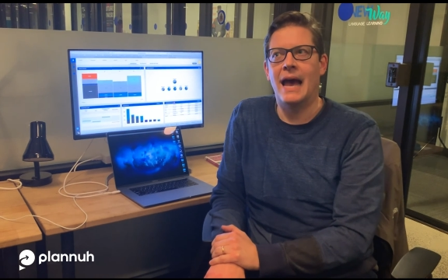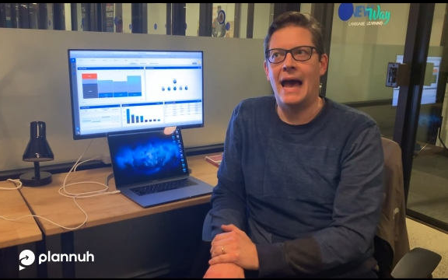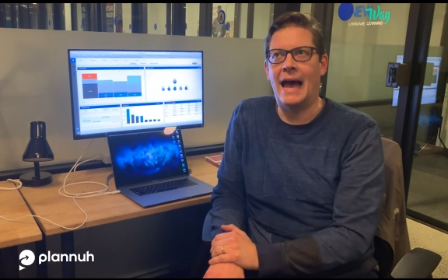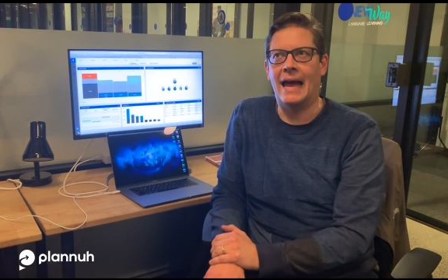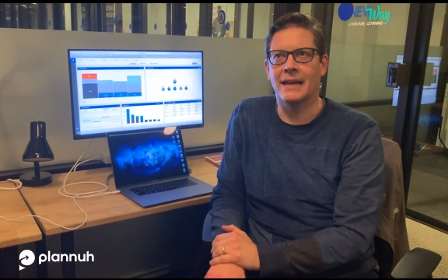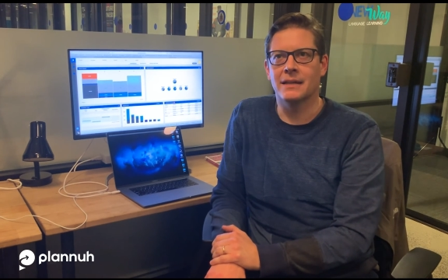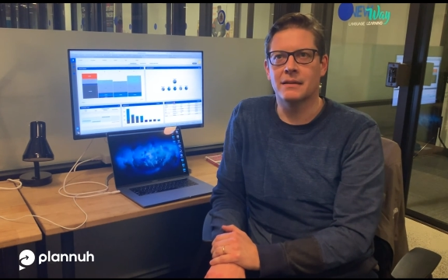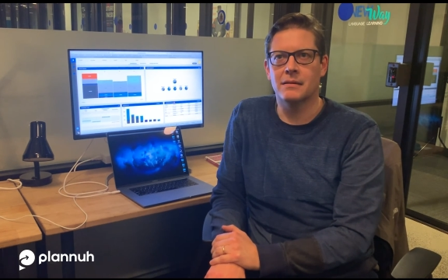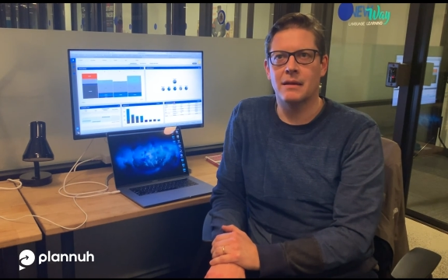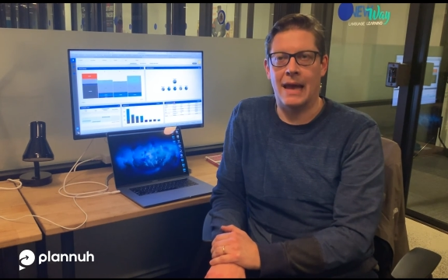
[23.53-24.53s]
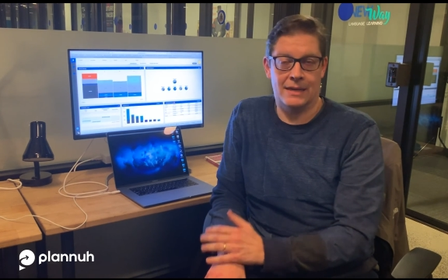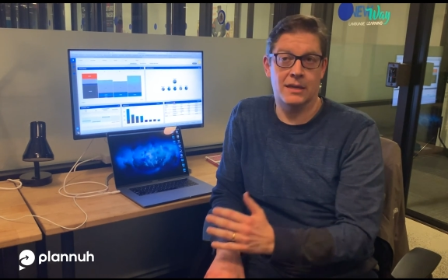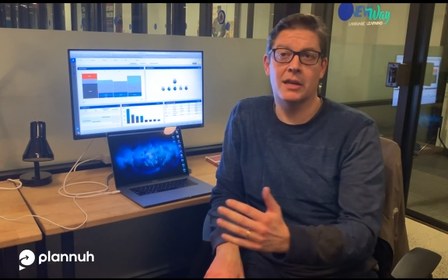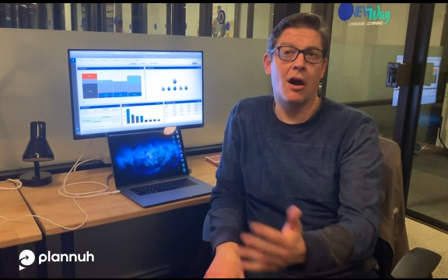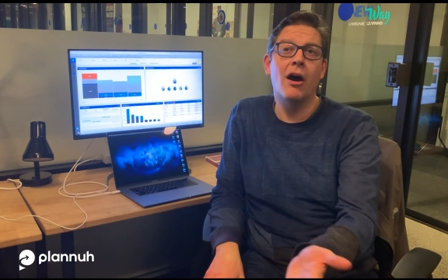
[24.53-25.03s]

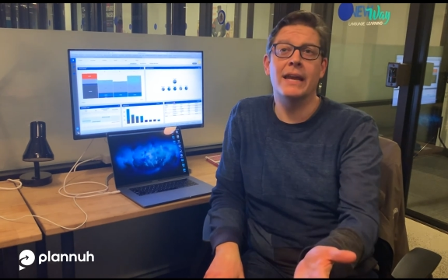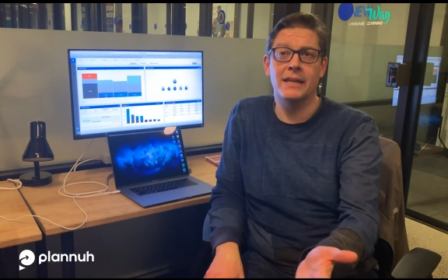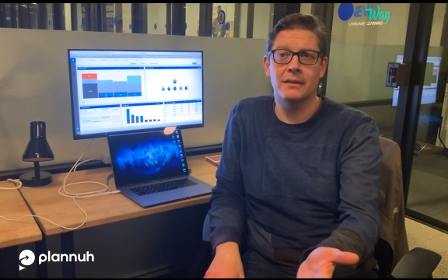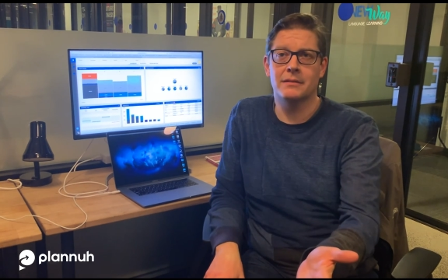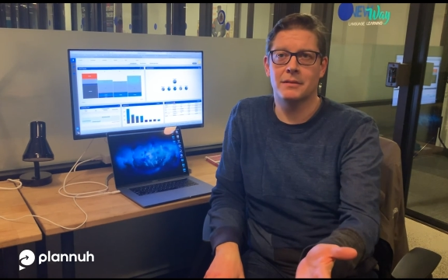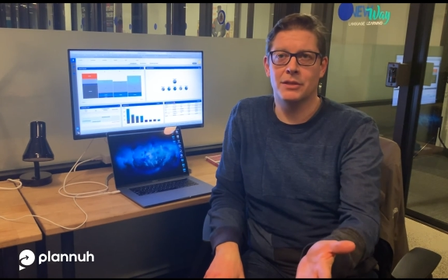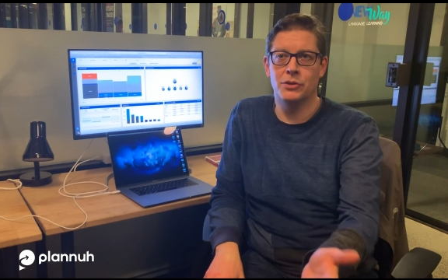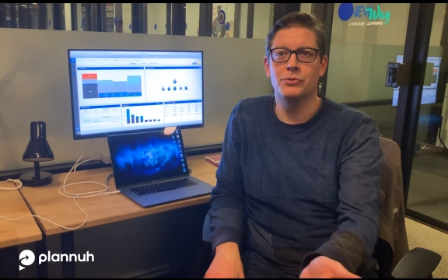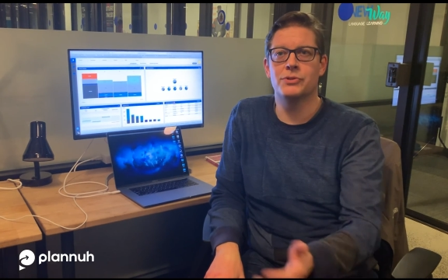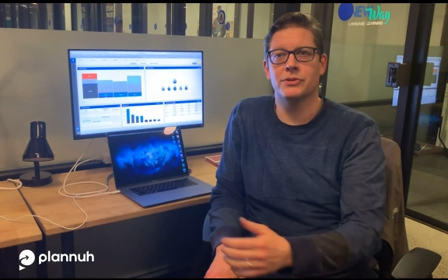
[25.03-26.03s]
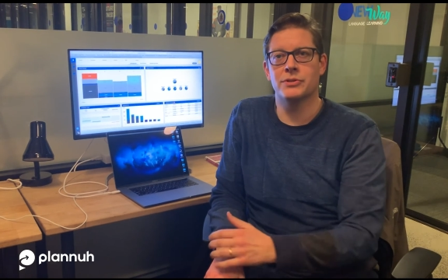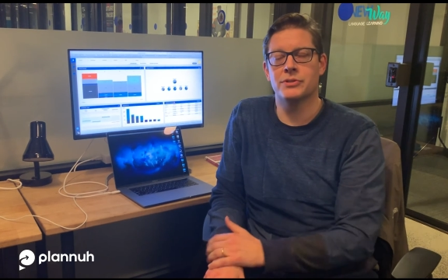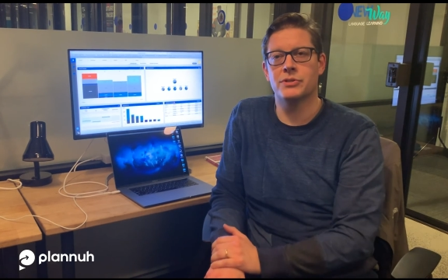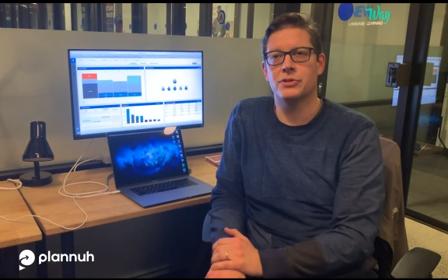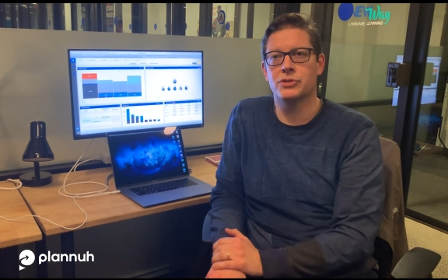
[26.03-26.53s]
and guide
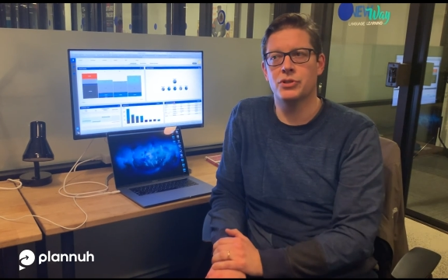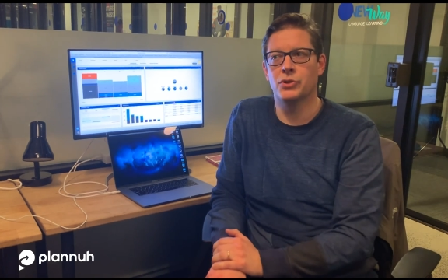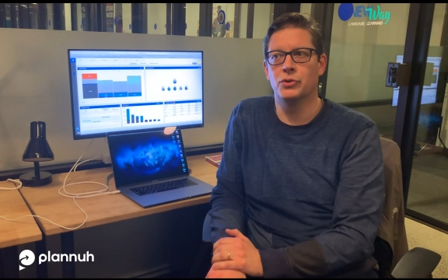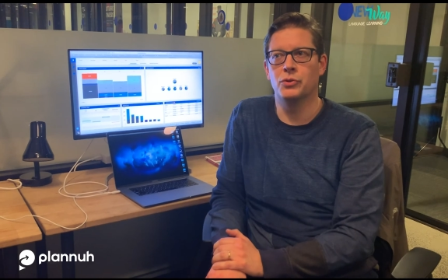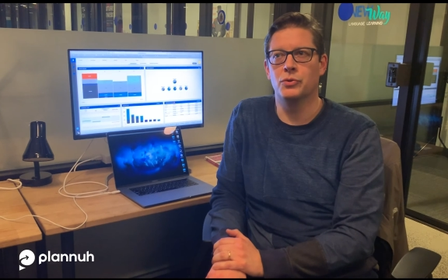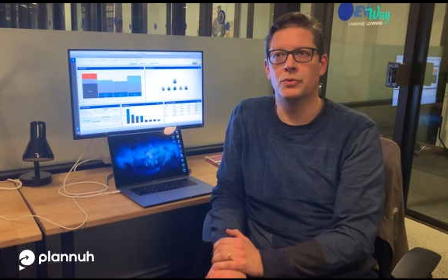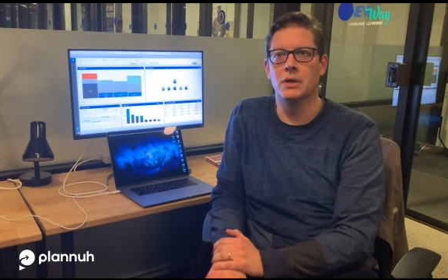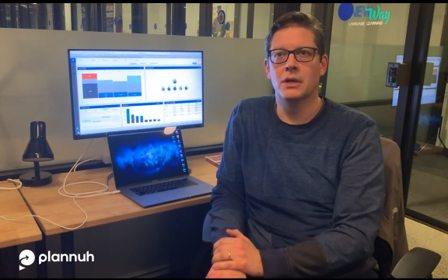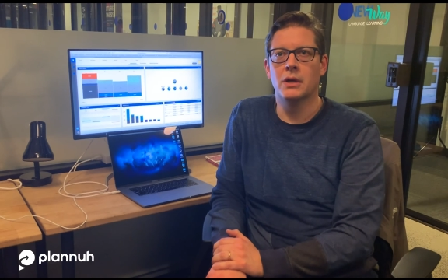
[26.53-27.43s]
users to